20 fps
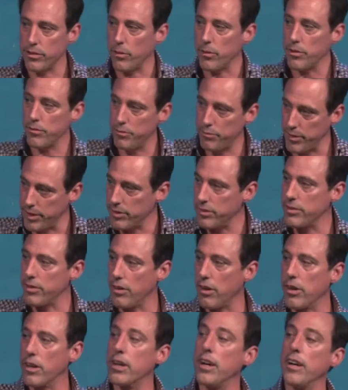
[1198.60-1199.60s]
so it
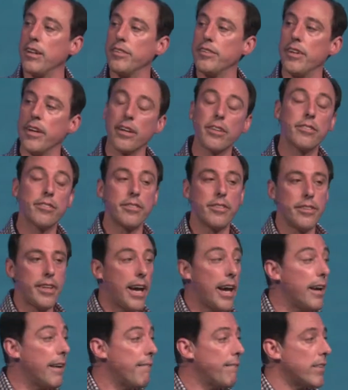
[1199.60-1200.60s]
fits in our context
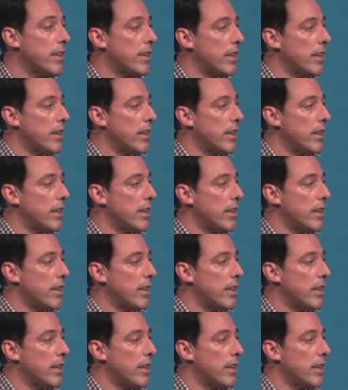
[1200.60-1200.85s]
today.